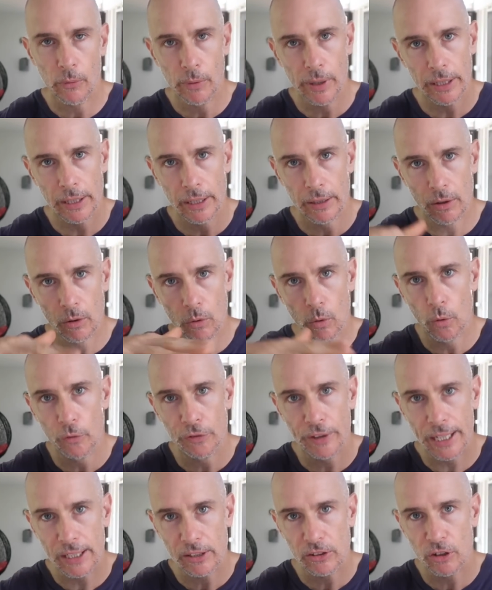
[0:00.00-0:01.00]
We had it all
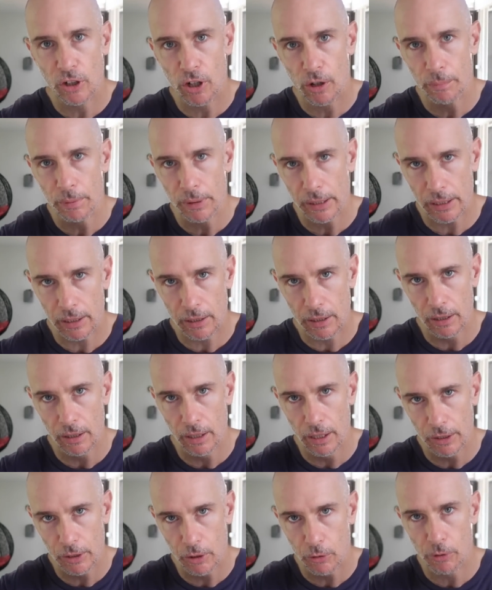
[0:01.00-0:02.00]
decked up, like
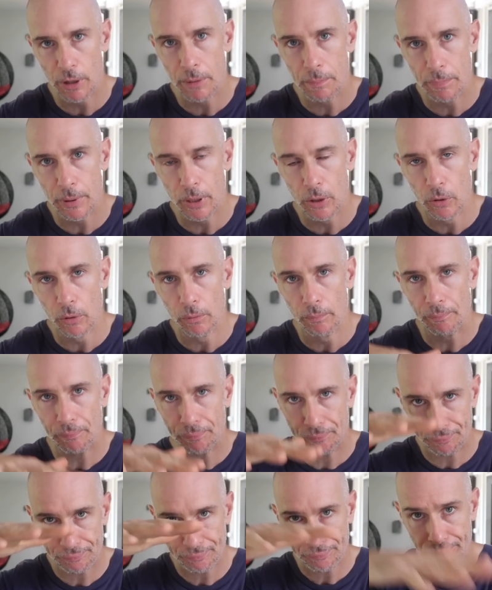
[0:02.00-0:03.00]
a grid built,
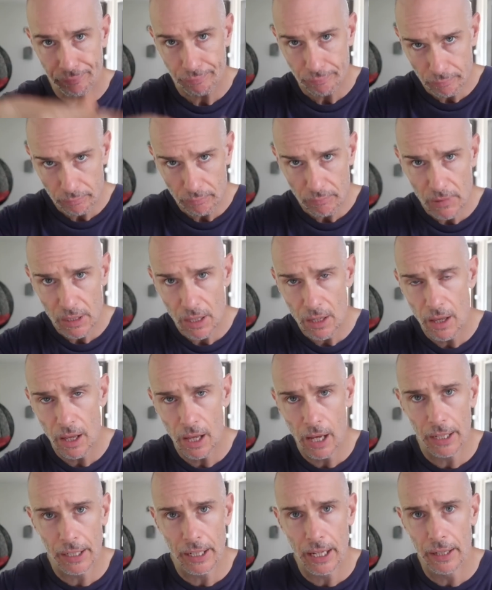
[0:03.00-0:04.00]

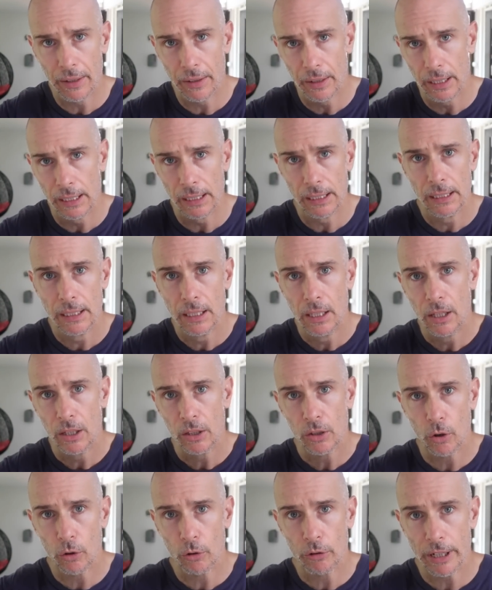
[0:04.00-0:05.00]
and then
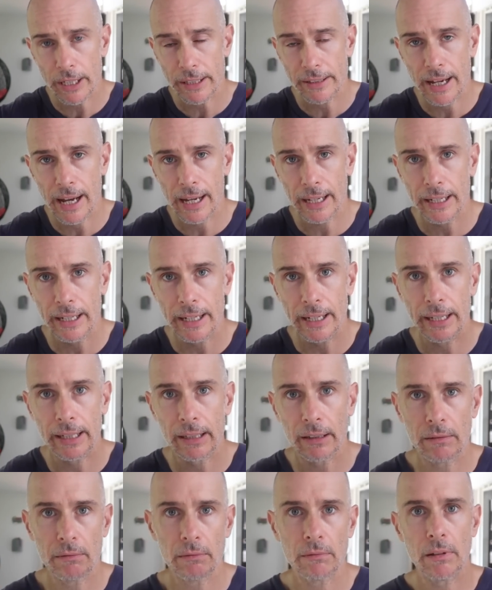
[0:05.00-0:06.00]
concrete
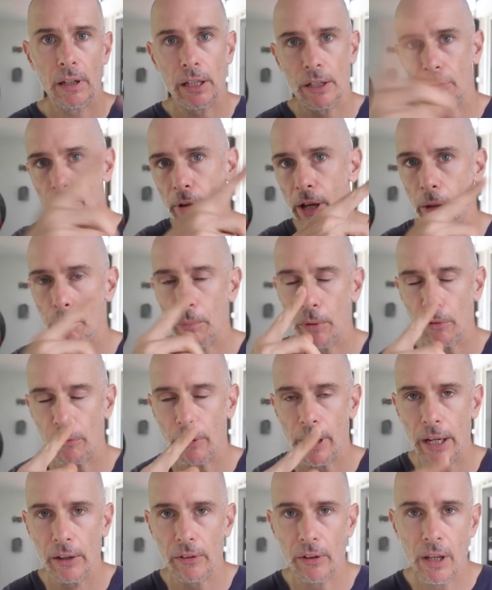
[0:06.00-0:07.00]
decking and a rail put
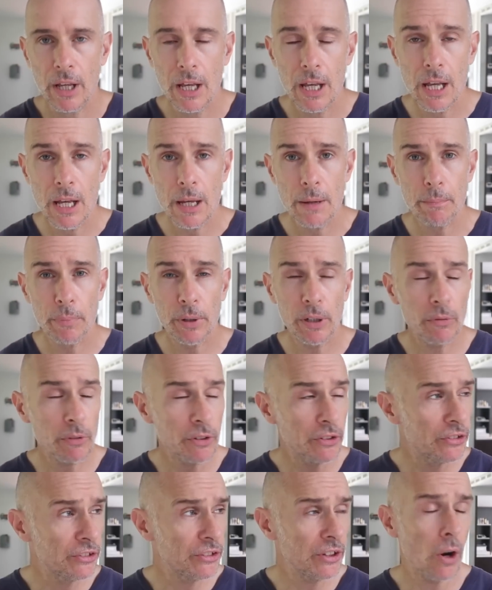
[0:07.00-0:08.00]
round. But it
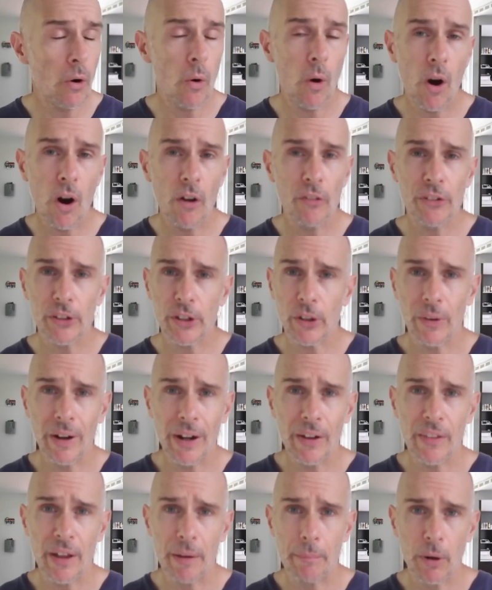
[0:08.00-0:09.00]
was so hot to go
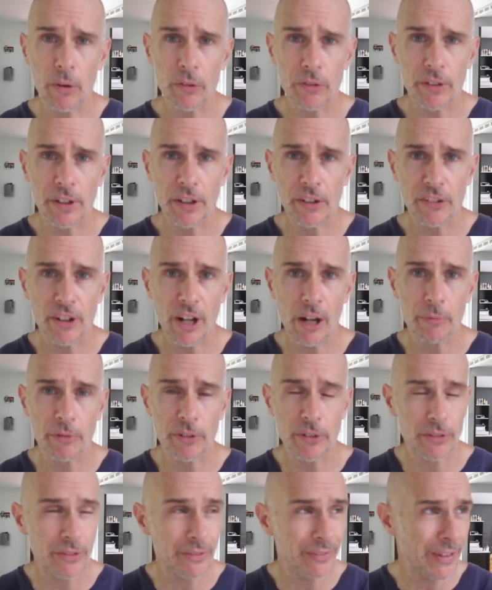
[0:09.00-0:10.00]
out there most of the time,
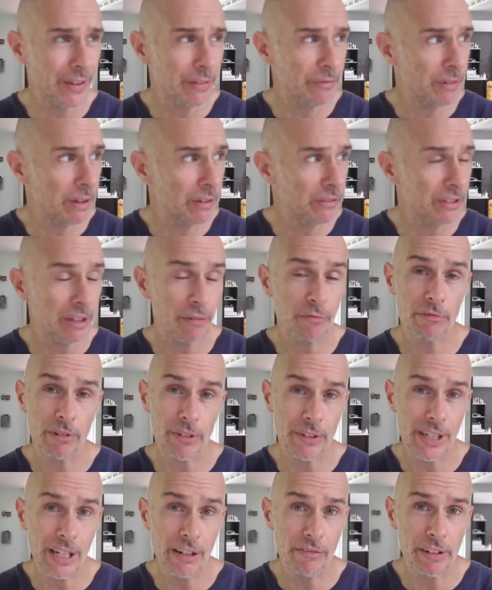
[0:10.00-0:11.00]
except for
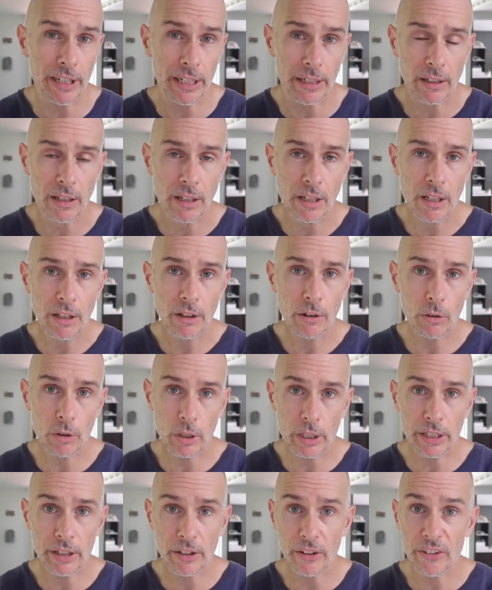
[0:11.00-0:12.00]
in the evening,
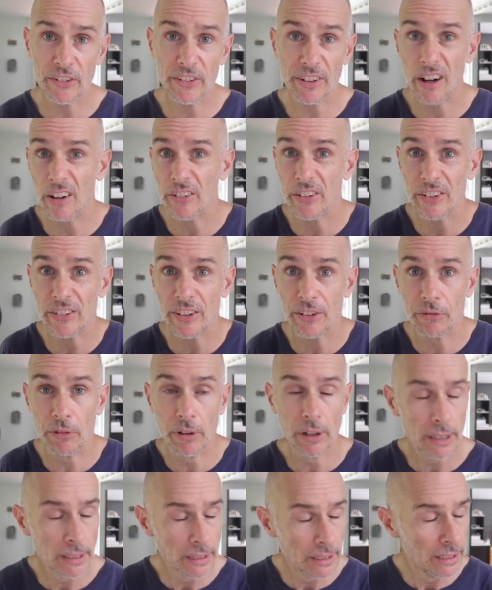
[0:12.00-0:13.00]
looking at the stars,
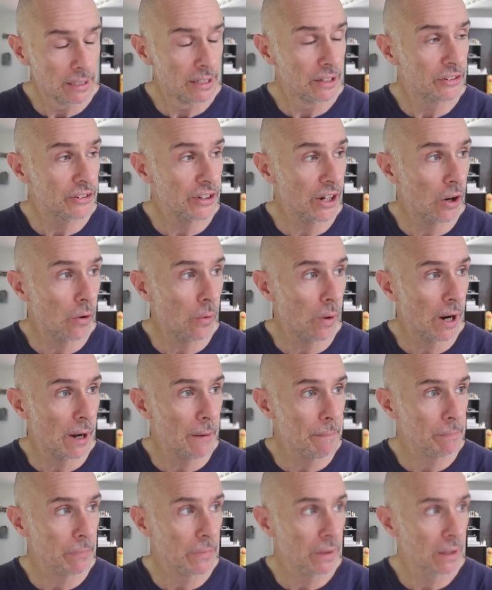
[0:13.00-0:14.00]
etc.
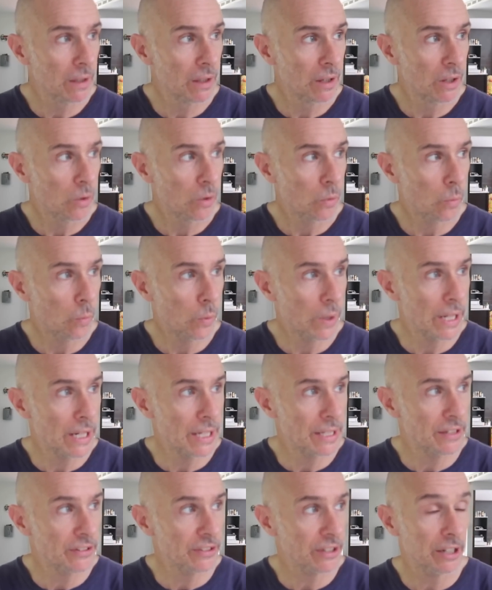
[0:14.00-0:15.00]
So
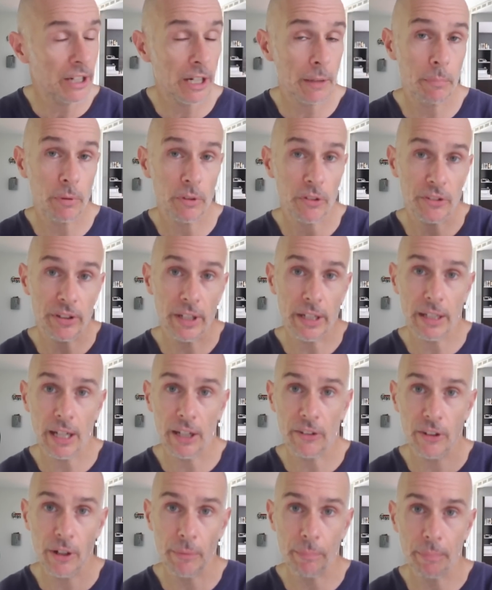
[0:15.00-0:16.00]
we decided to put a
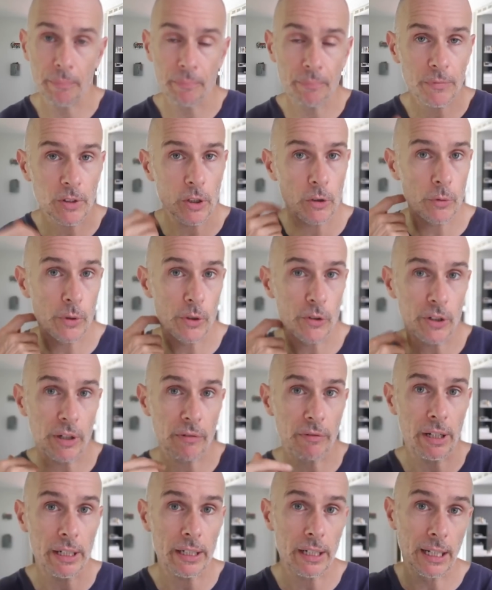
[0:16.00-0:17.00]
staircase up, because we used to
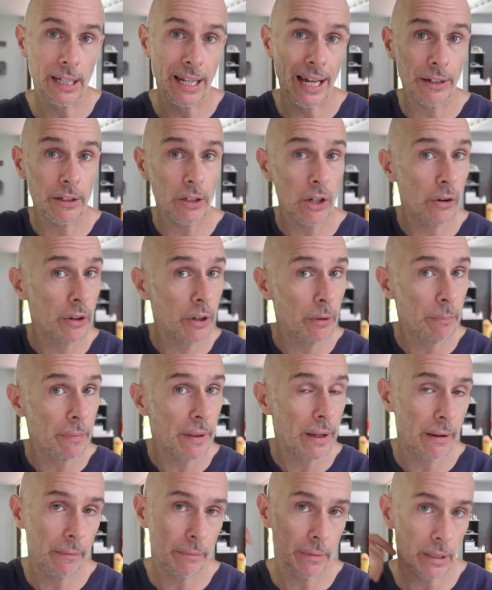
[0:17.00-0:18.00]
have like a ladder going up
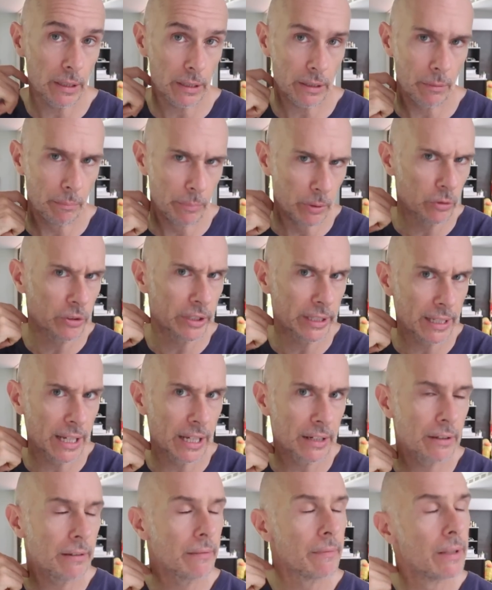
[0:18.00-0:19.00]
there, like a built-in
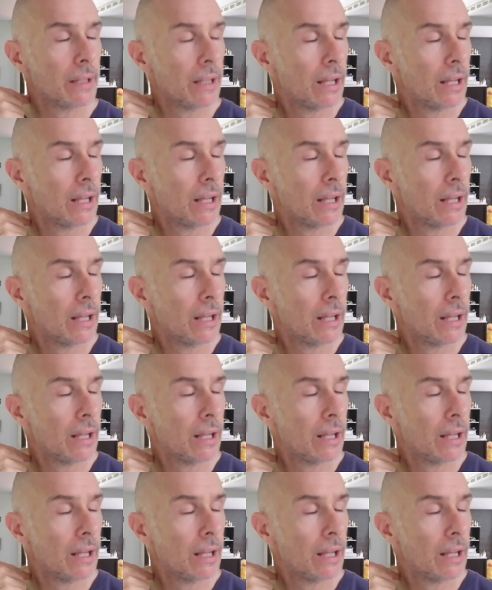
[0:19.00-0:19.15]
ladder.